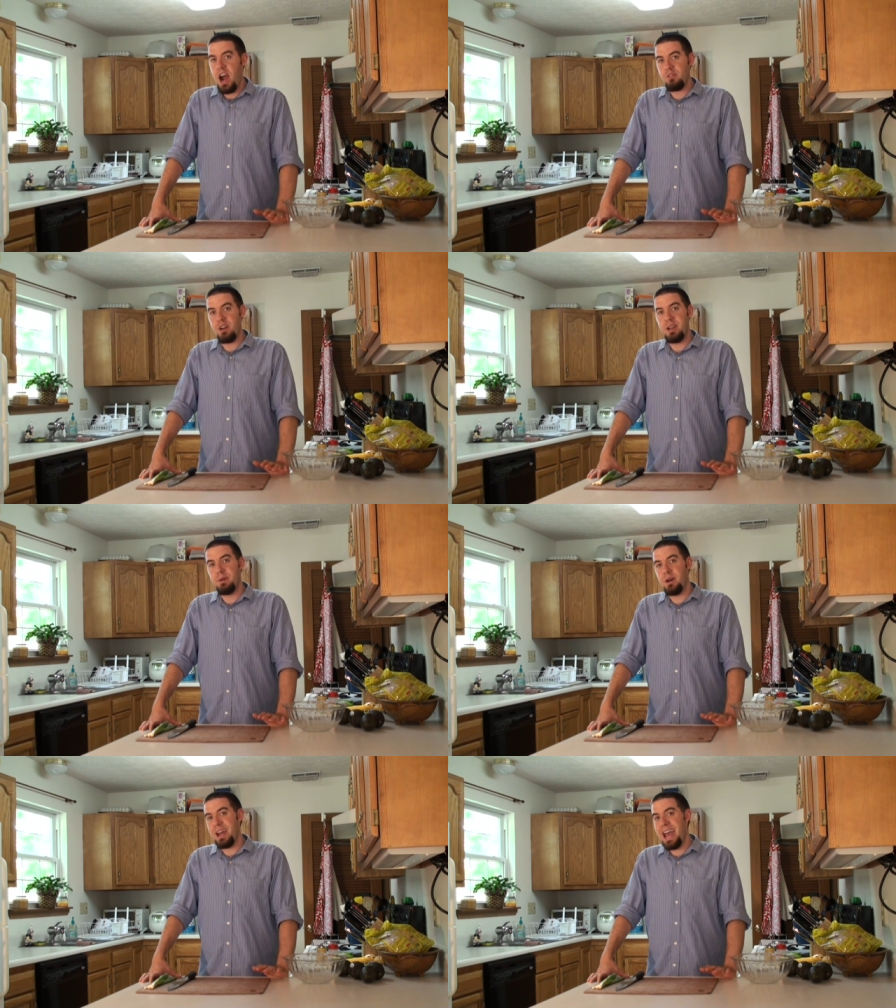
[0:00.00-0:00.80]
I write
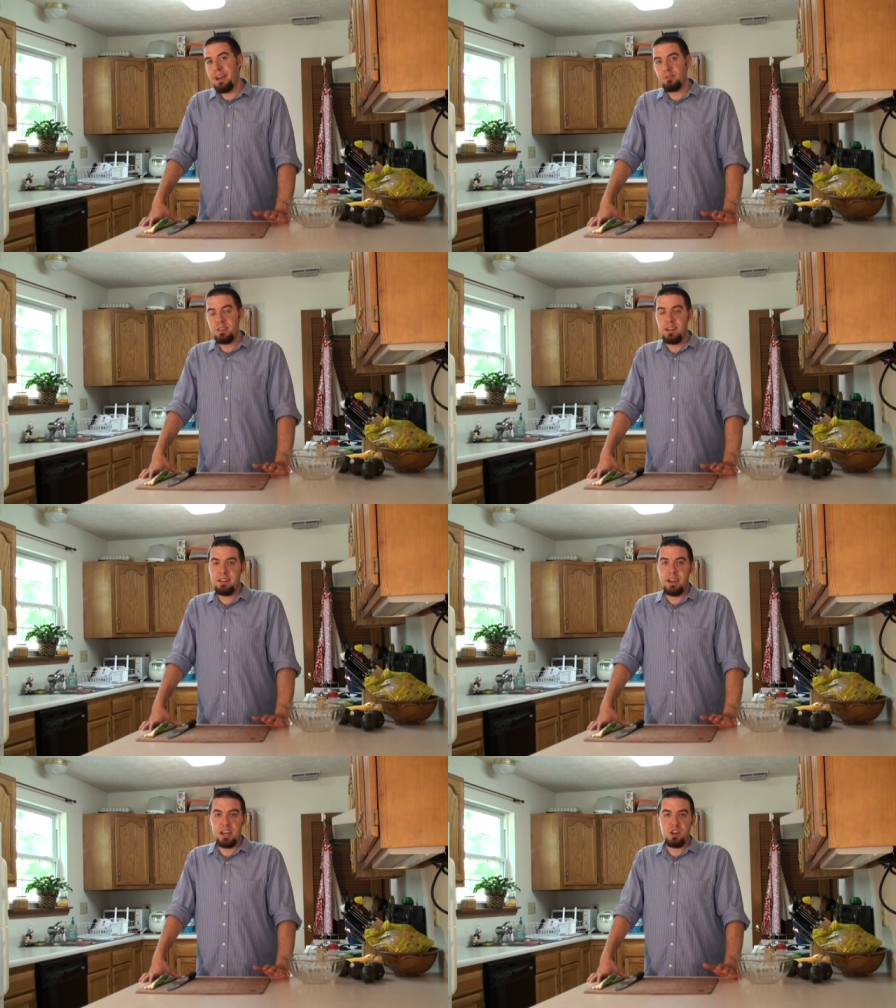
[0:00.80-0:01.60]
about
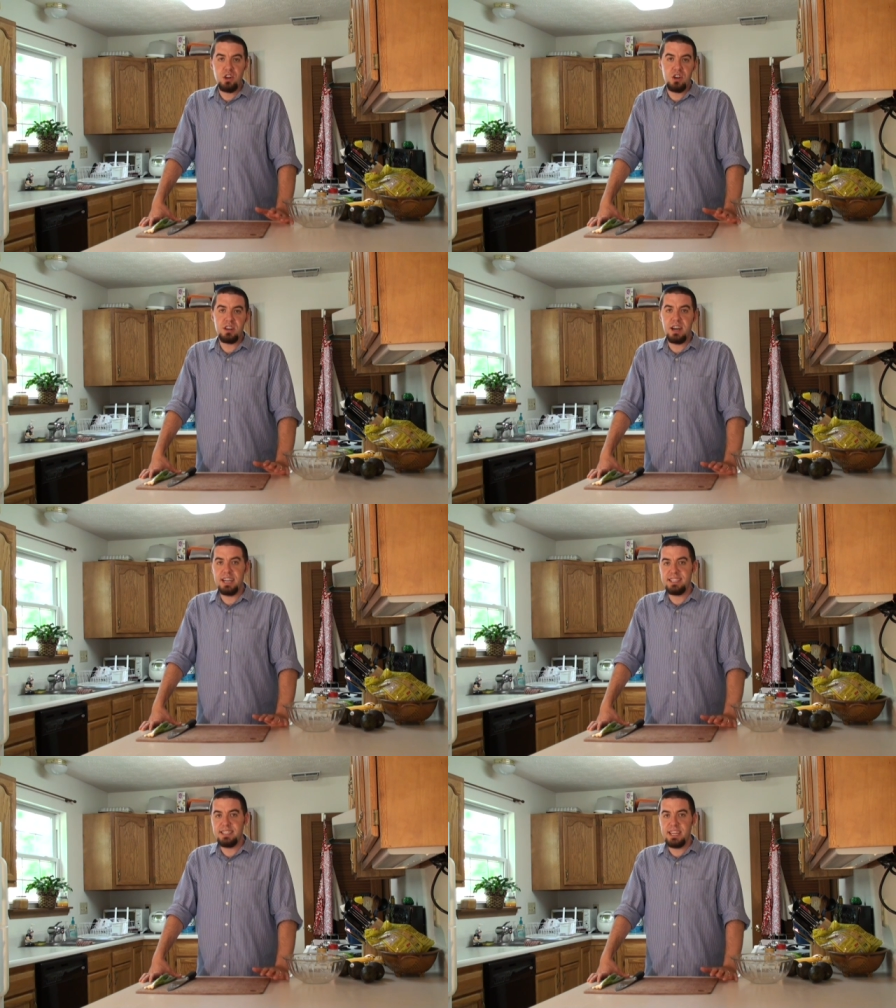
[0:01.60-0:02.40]
everything that I cook,
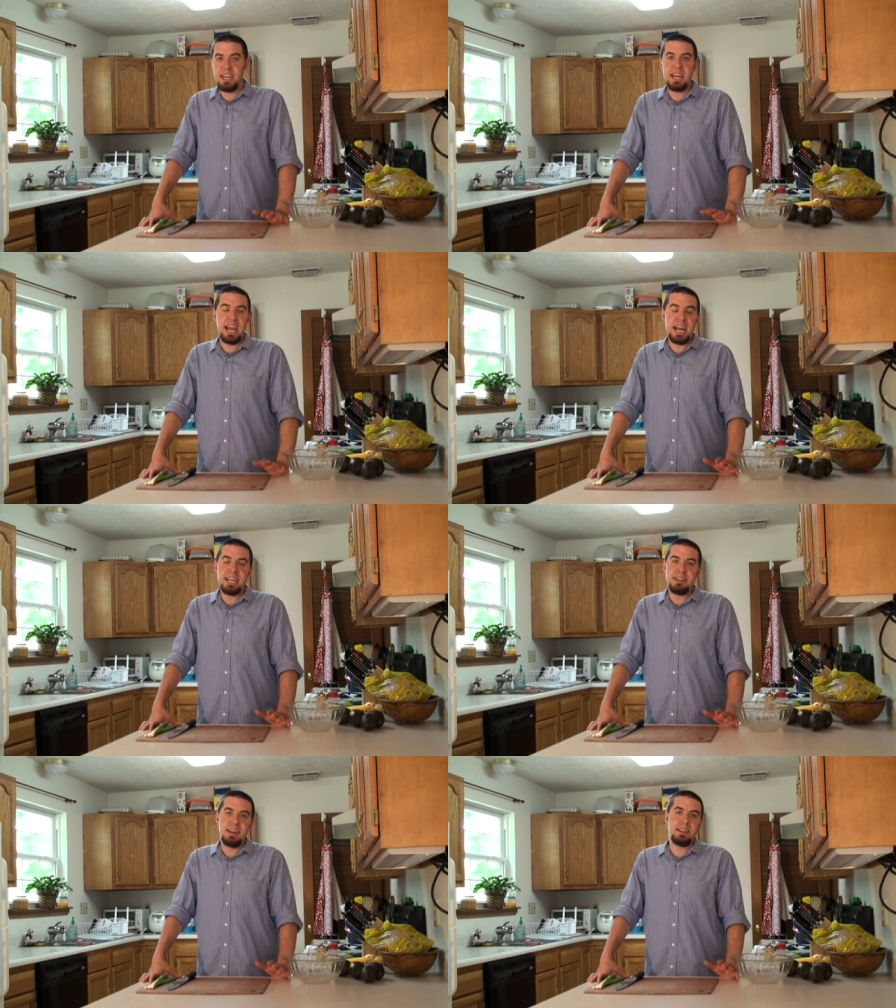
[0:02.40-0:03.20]
I see,
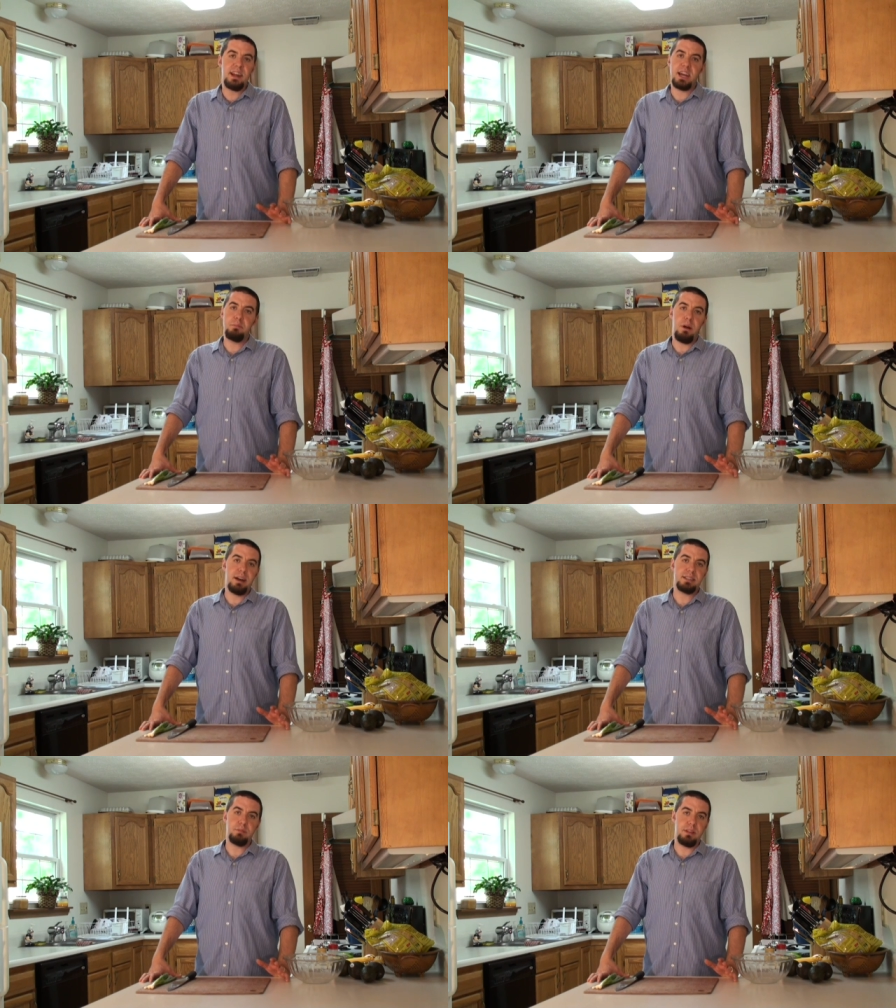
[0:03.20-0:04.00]
anything that I can
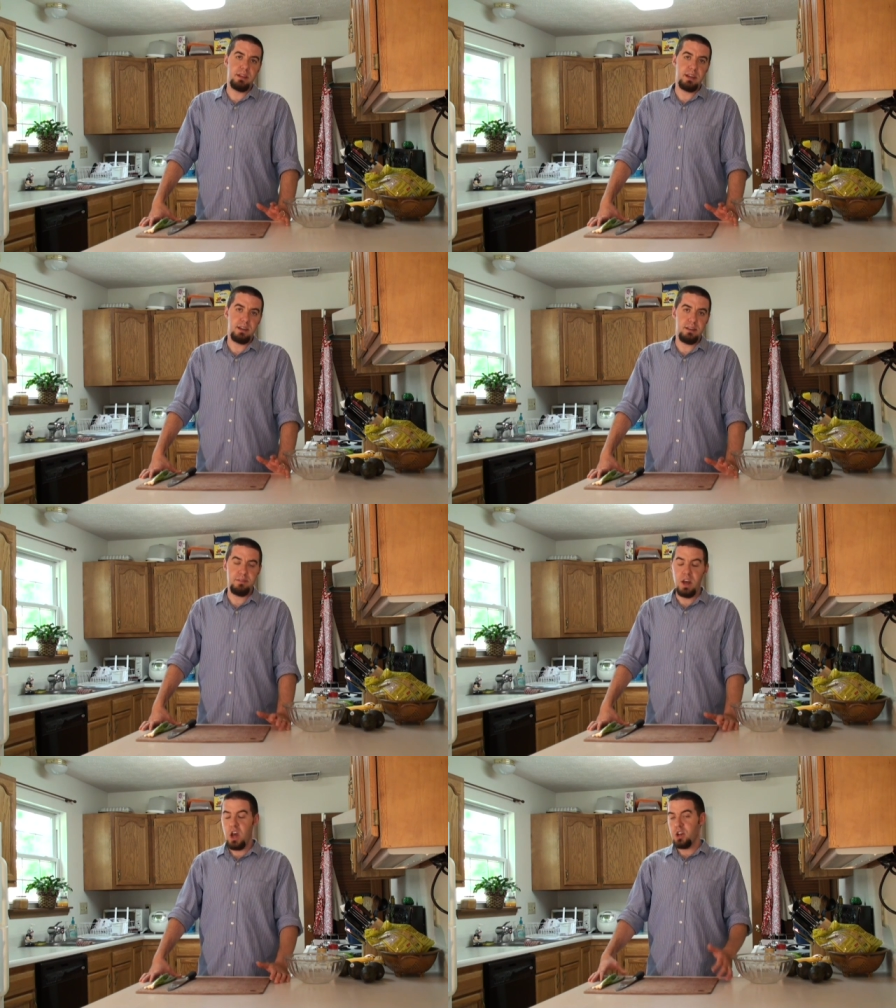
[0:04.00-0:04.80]
possibly think
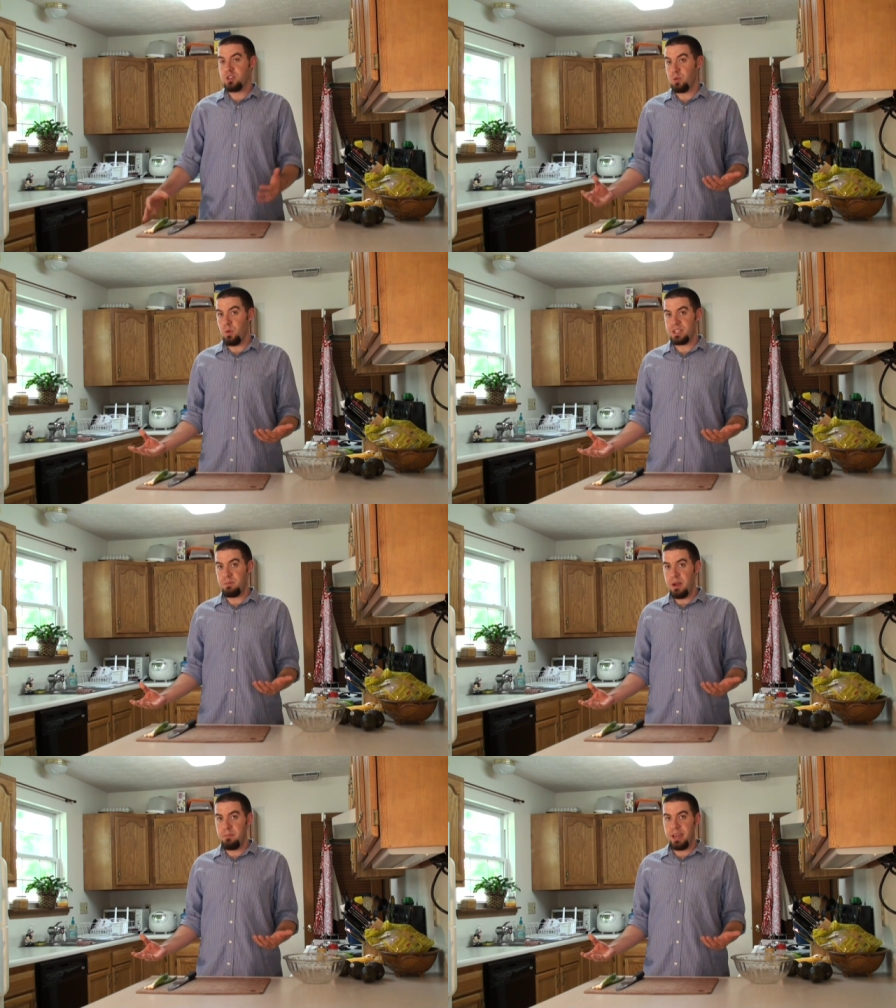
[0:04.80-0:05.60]
of. So
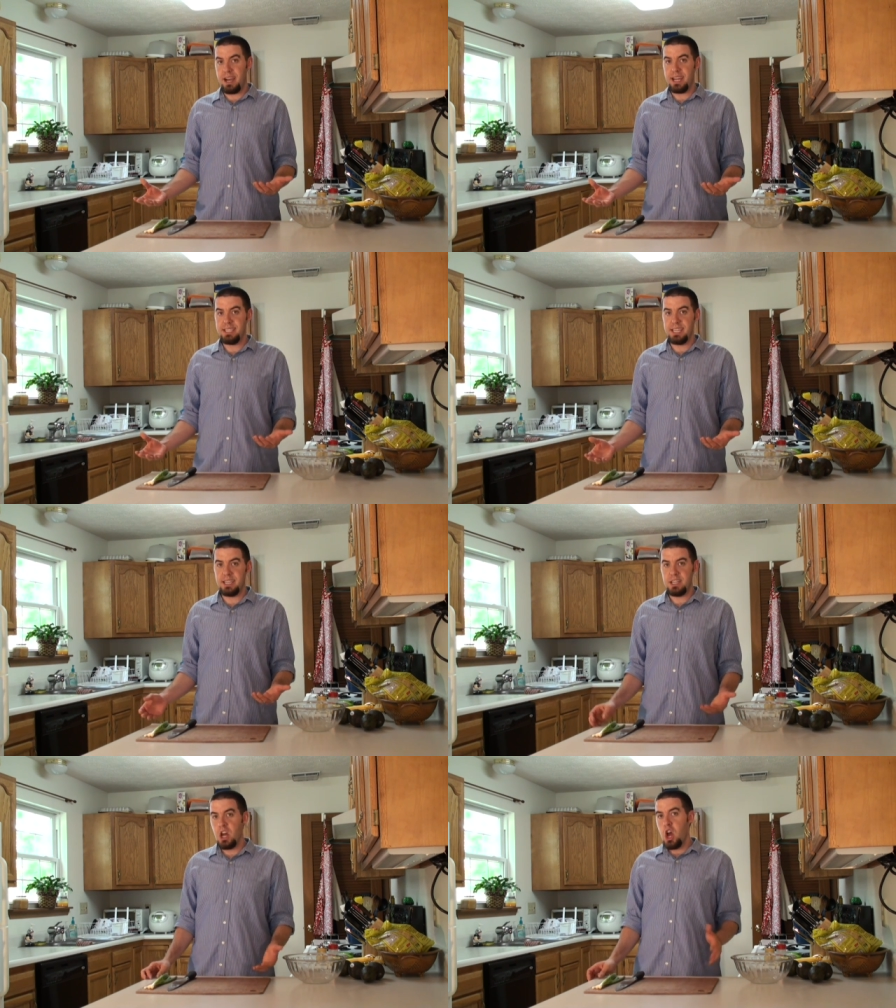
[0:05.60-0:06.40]
what's my big
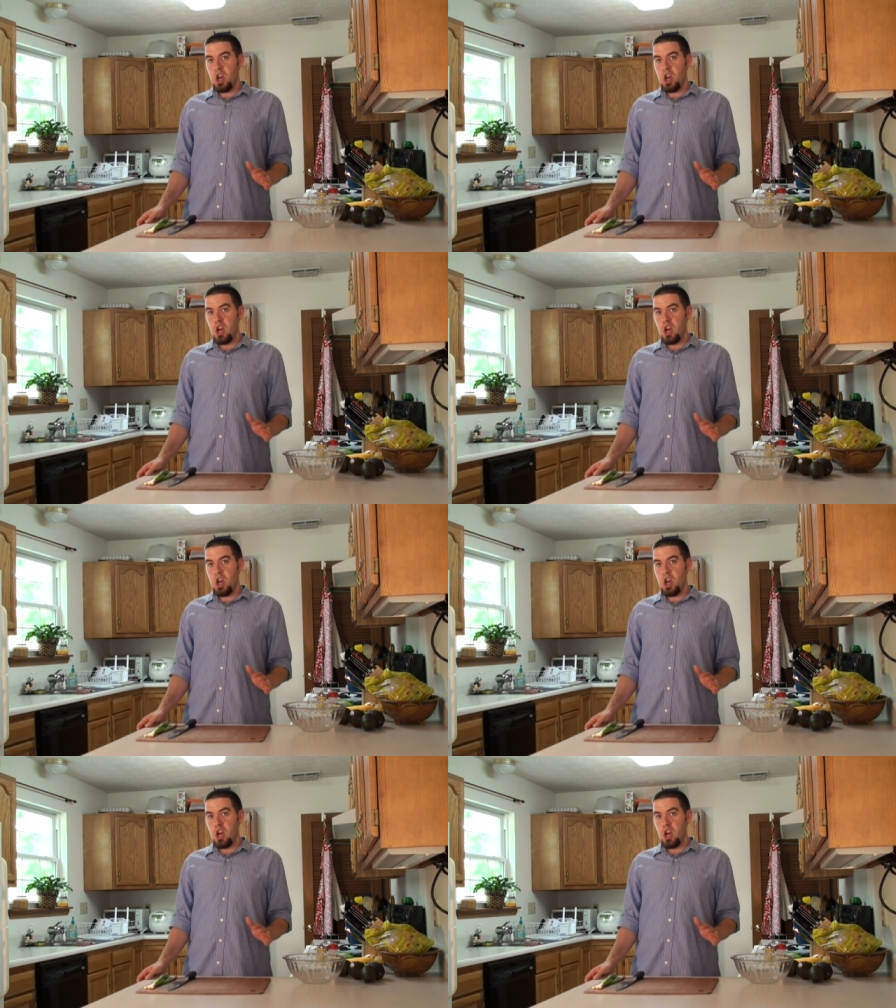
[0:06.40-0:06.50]
idea?